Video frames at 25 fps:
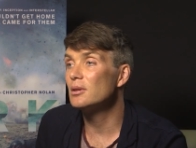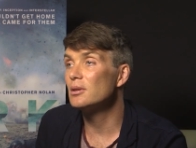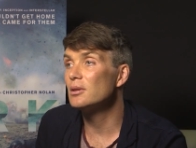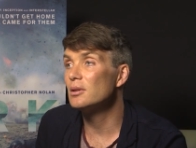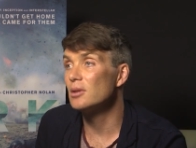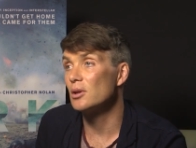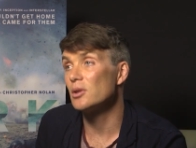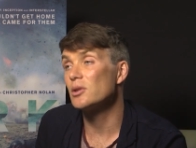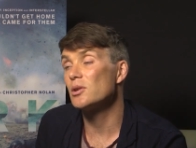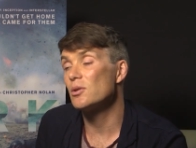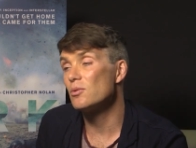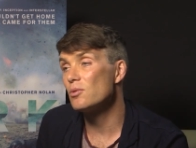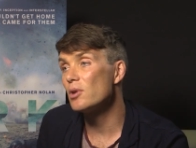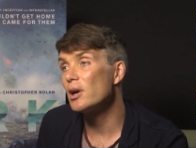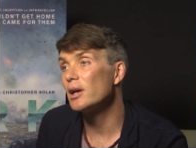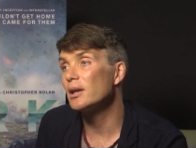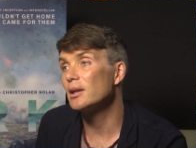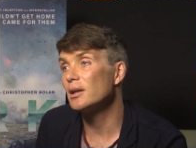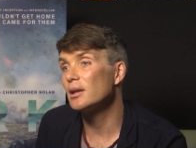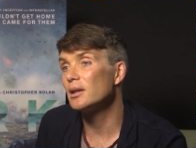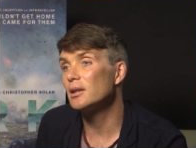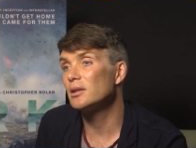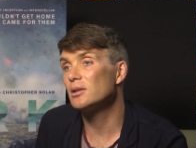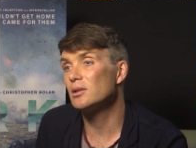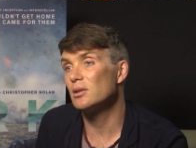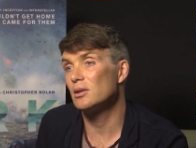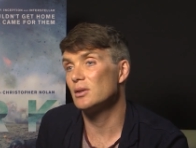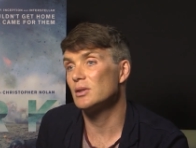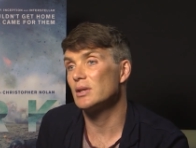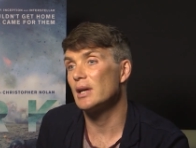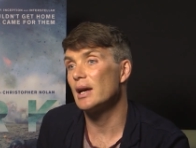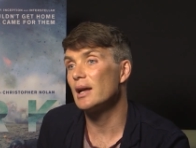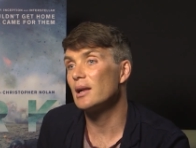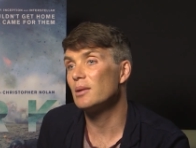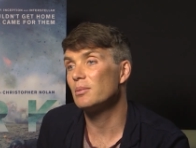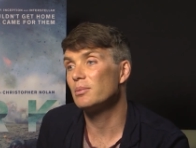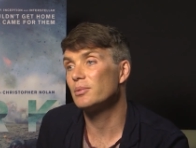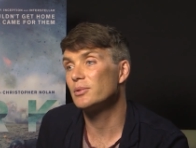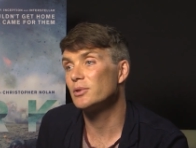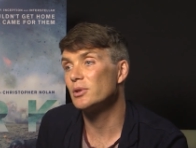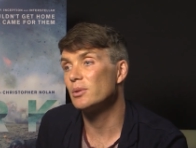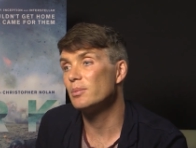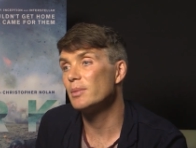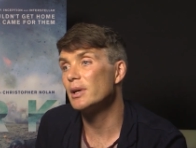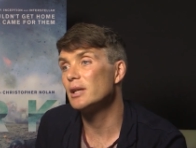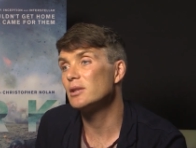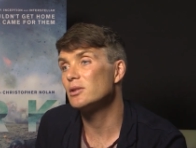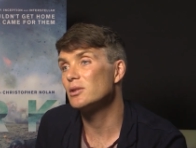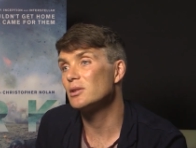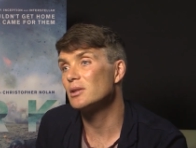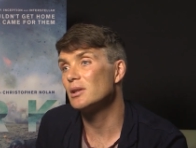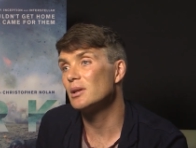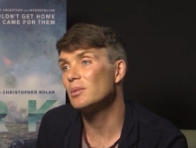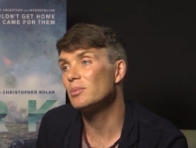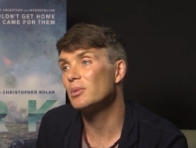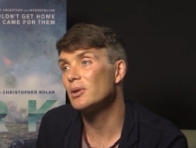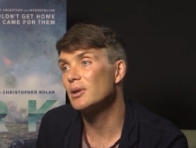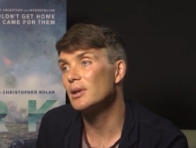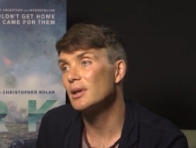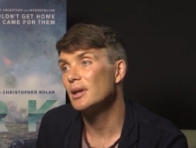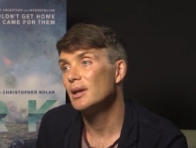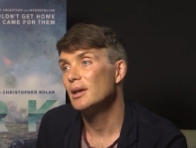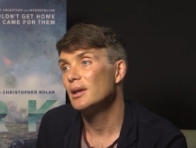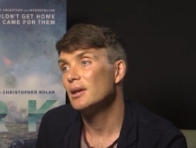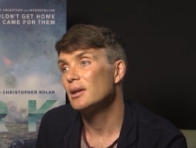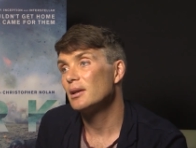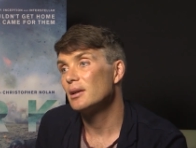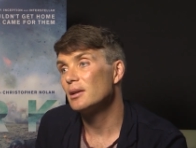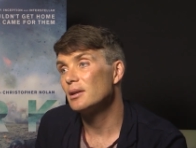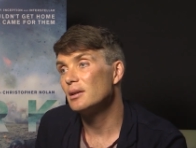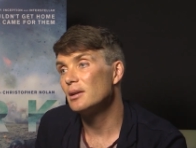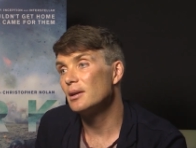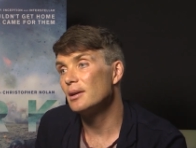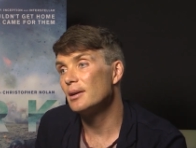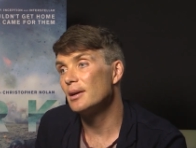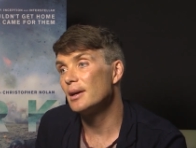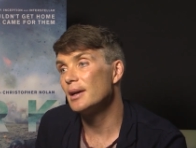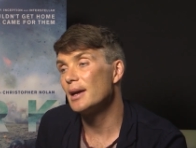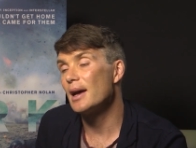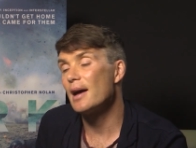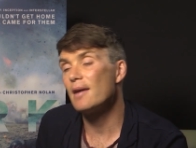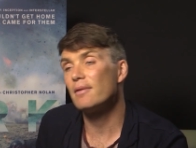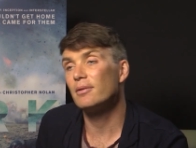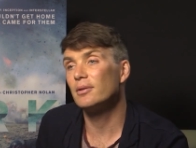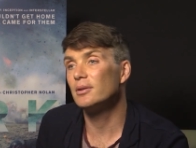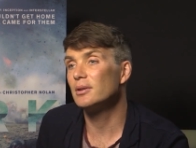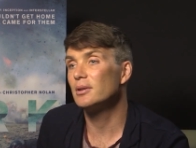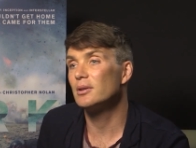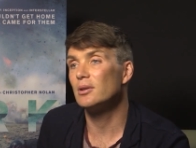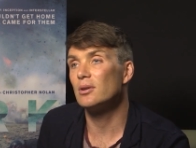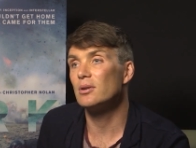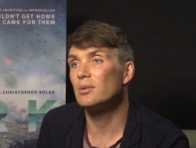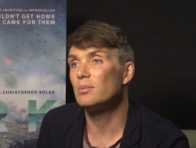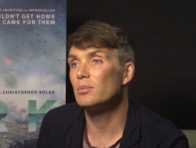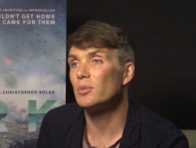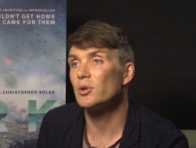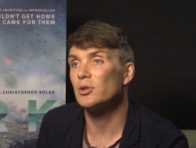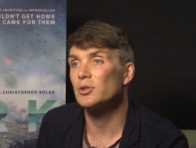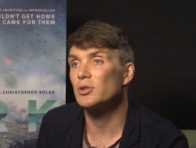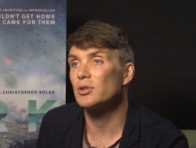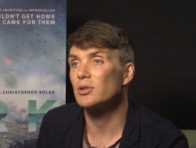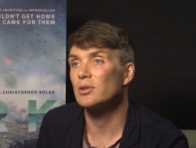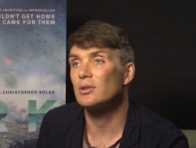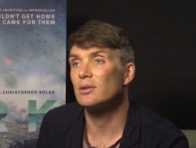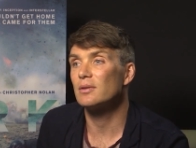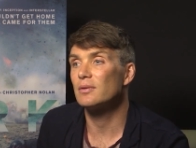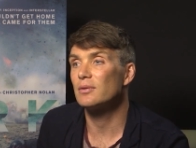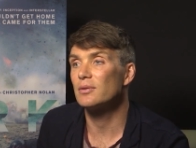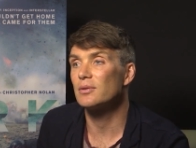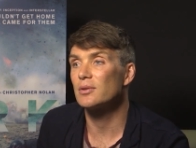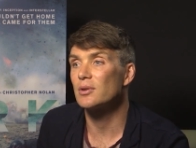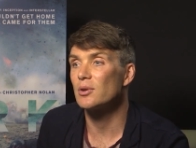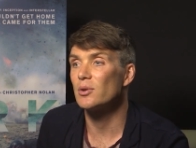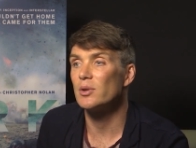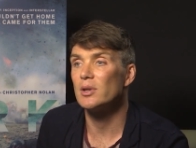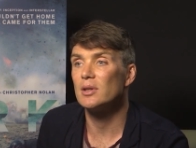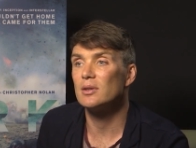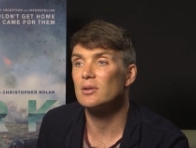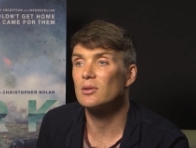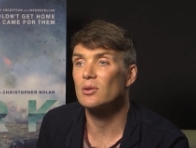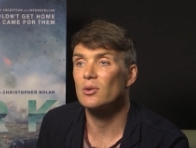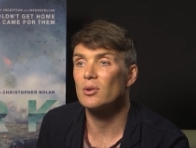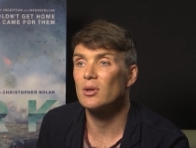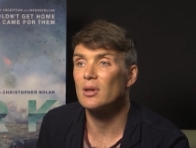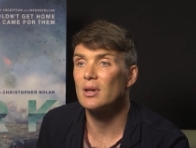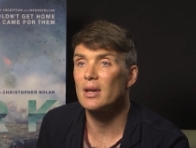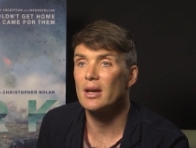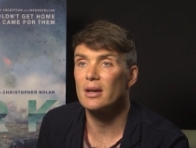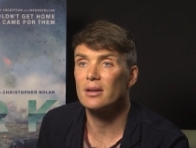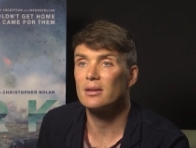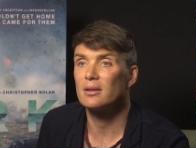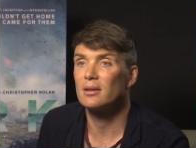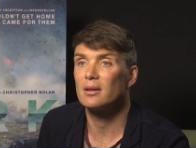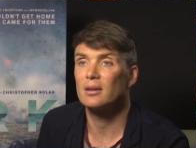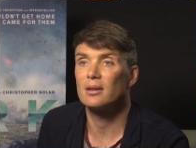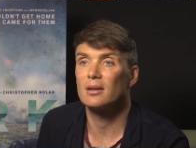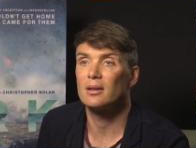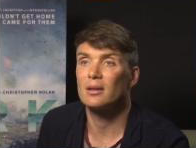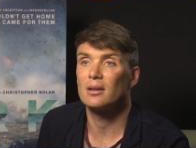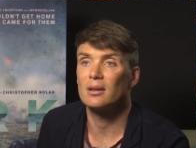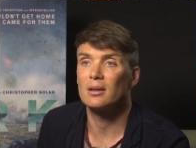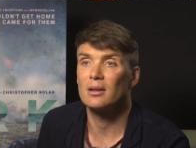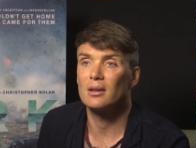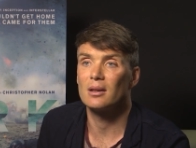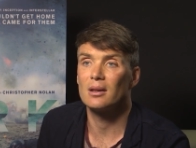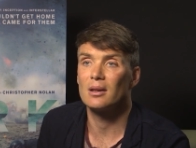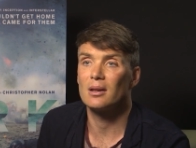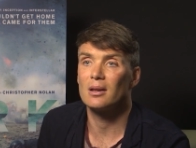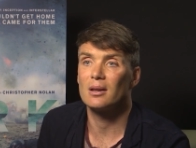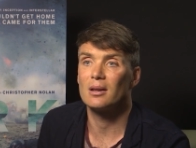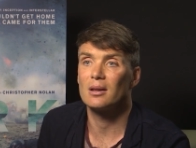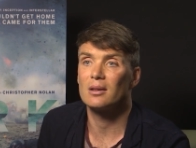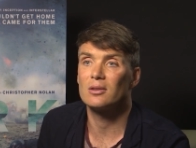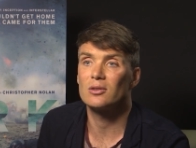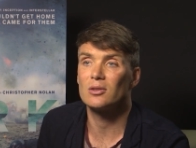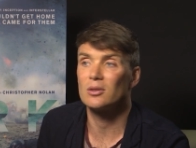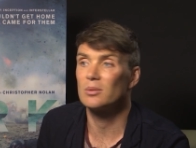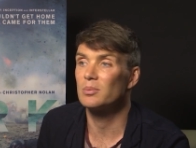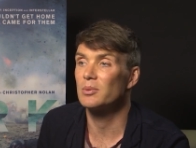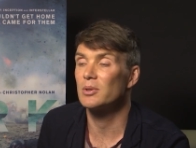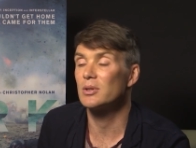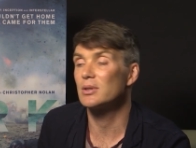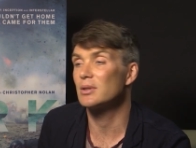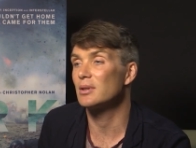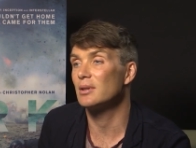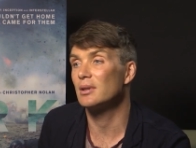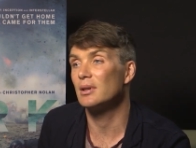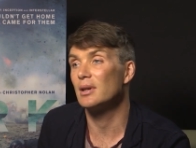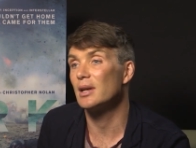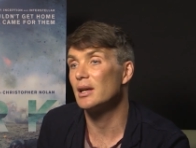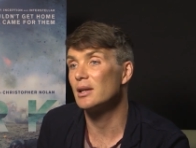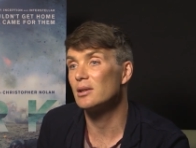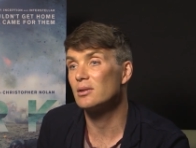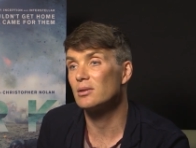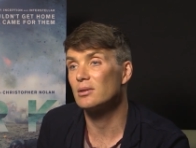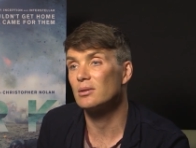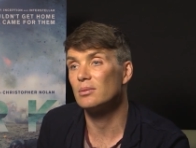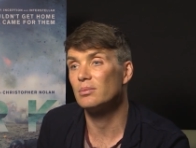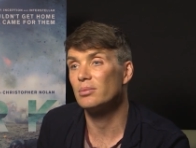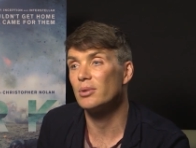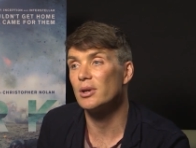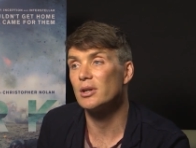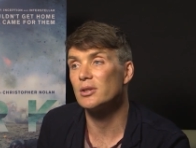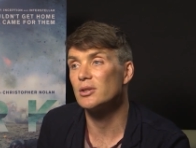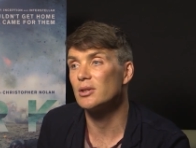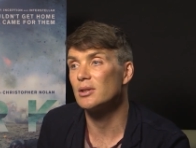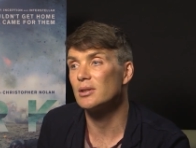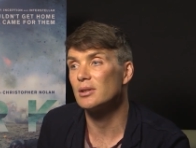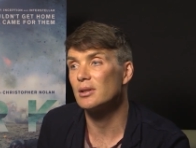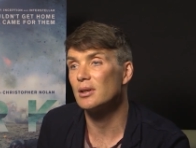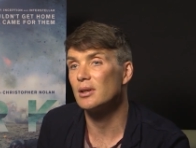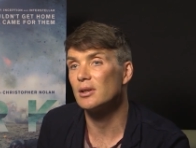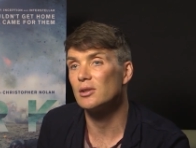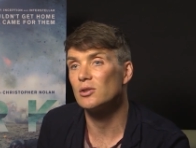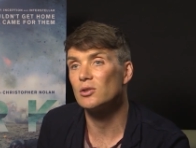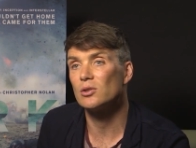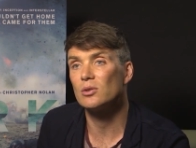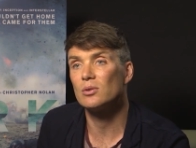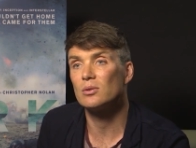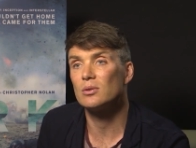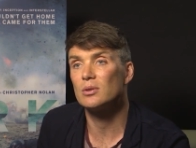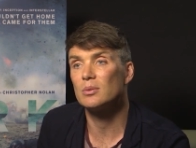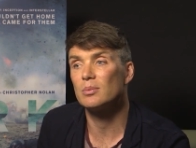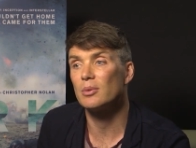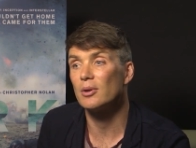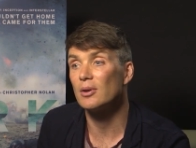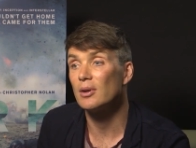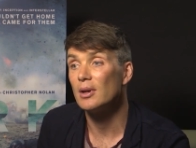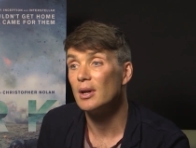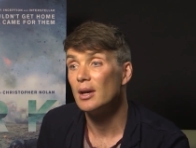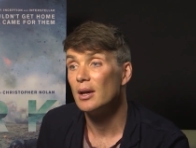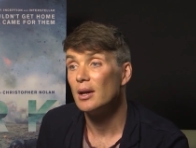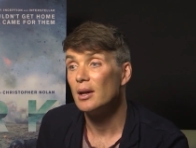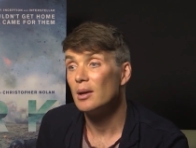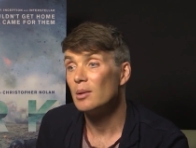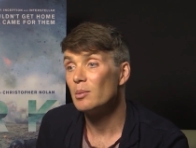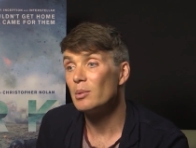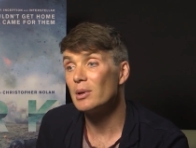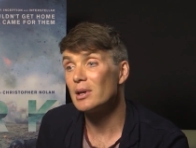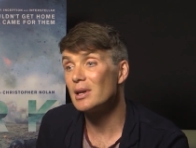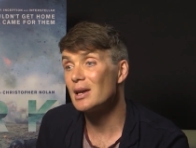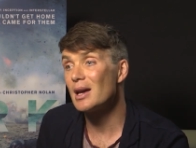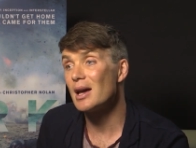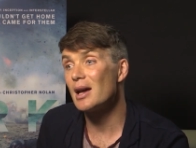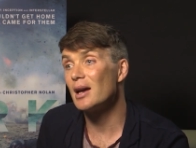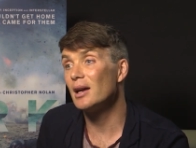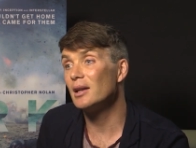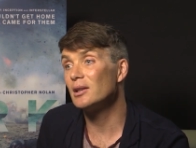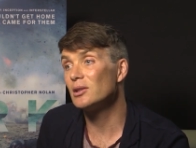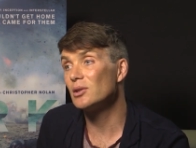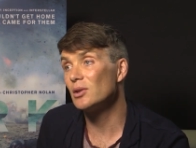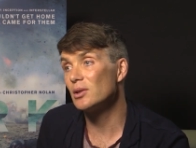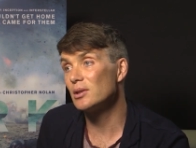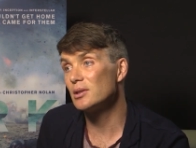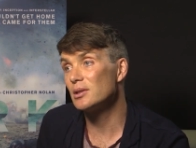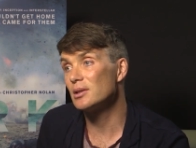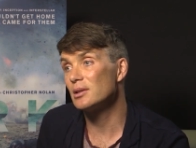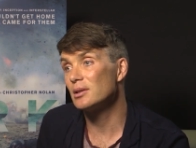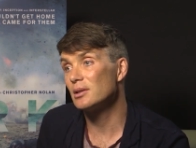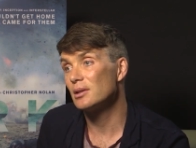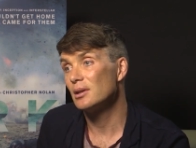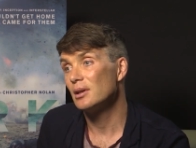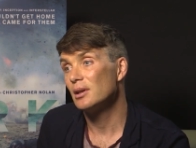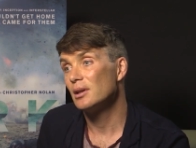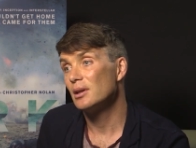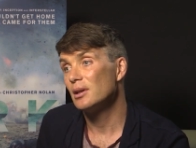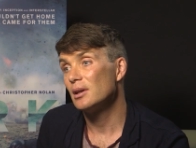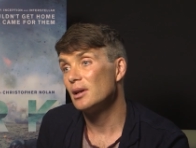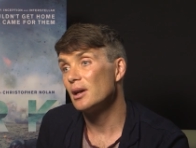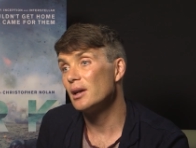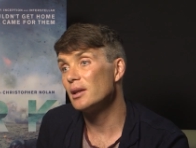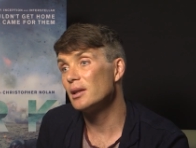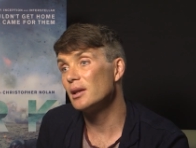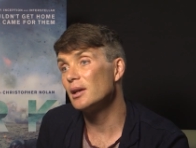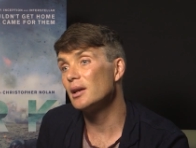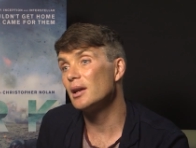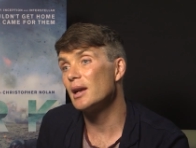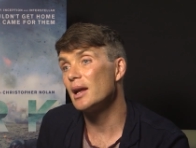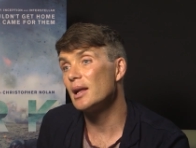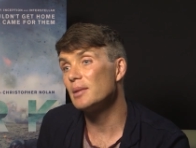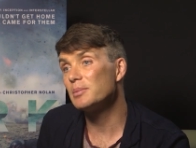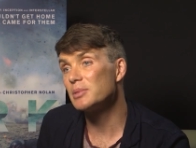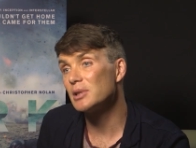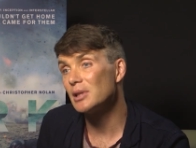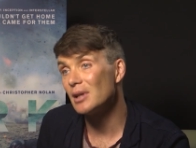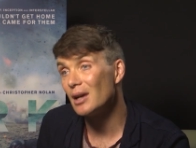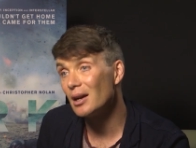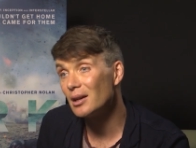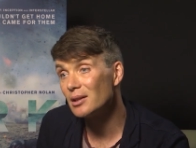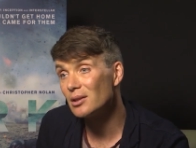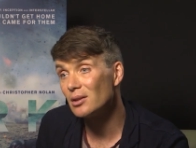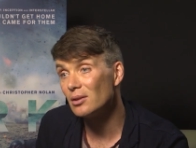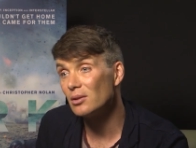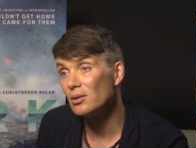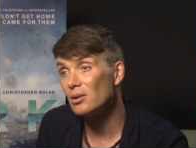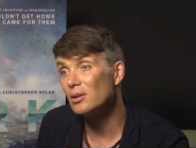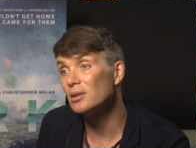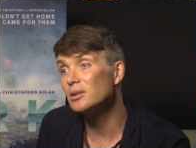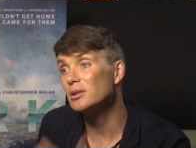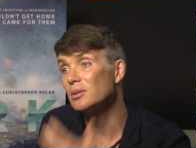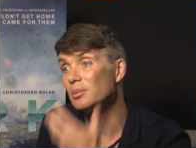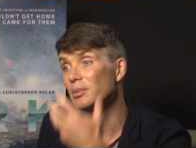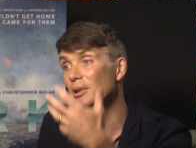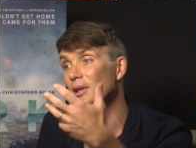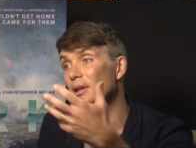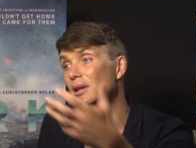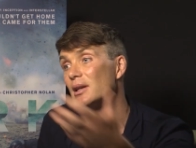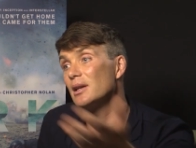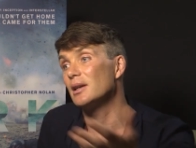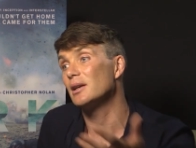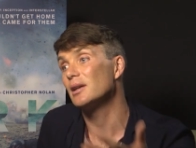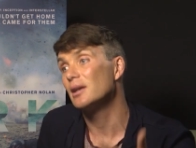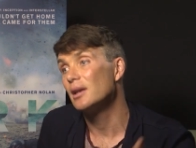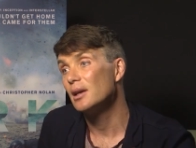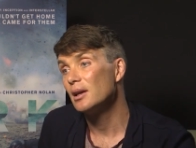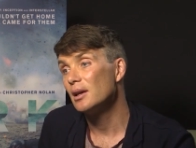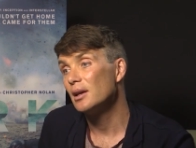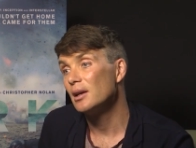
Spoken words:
No, you're right, and it does help tremendously, but I haven't done much sort of green screen acting just because of the nature of the projects that I choose, but yeah, it does. I think it helps the actor, and ultimately